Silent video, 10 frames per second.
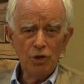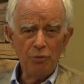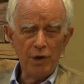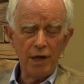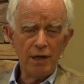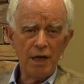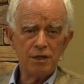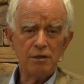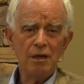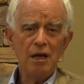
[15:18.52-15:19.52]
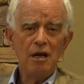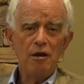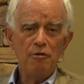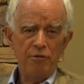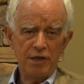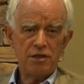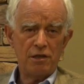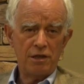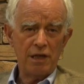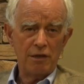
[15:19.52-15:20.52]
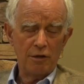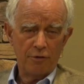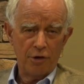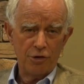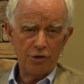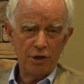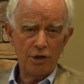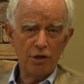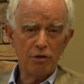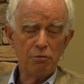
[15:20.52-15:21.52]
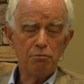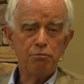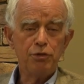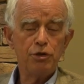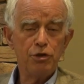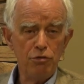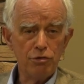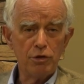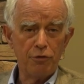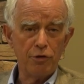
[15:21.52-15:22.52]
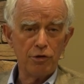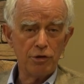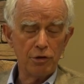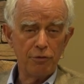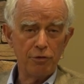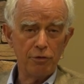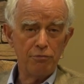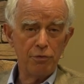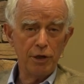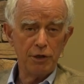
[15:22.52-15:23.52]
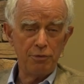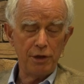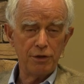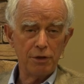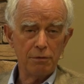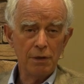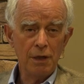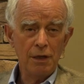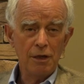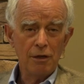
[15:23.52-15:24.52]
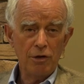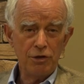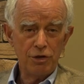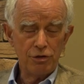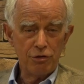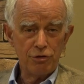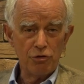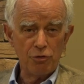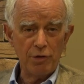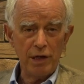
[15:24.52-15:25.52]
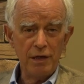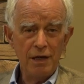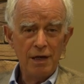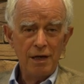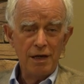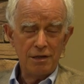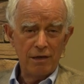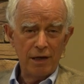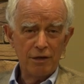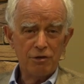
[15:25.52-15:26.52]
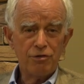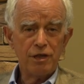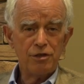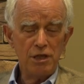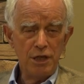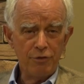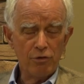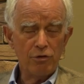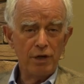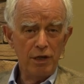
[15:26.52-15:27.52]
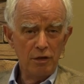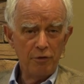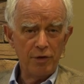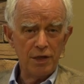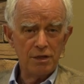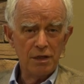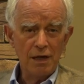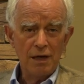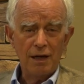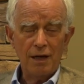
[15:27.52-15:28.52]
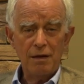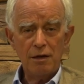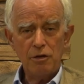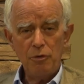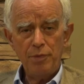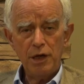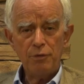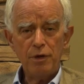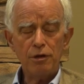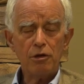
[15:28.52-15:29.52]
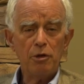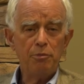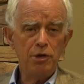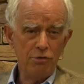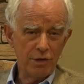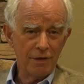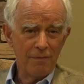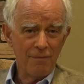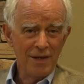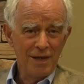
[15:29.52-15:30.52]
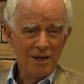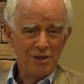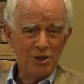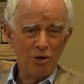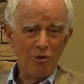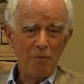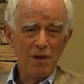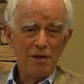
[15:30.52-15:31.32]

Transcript: the brain has a facilitating function and not a producing function for experiencing consciousness. So the brain is like a transceiver or interface, like compared with the computer. So